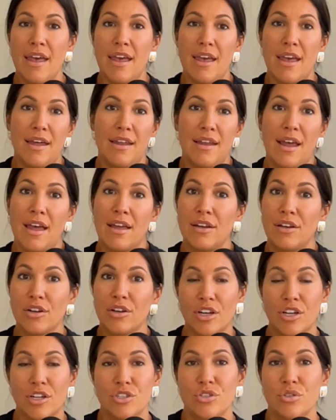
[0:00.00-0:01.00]
And I'd
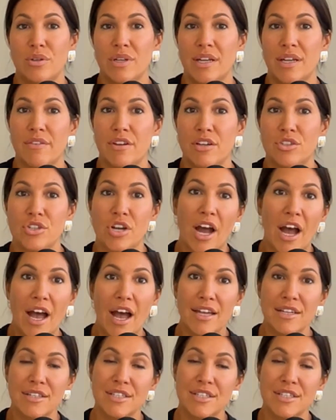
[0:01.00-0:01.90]
encourage you to give it a try.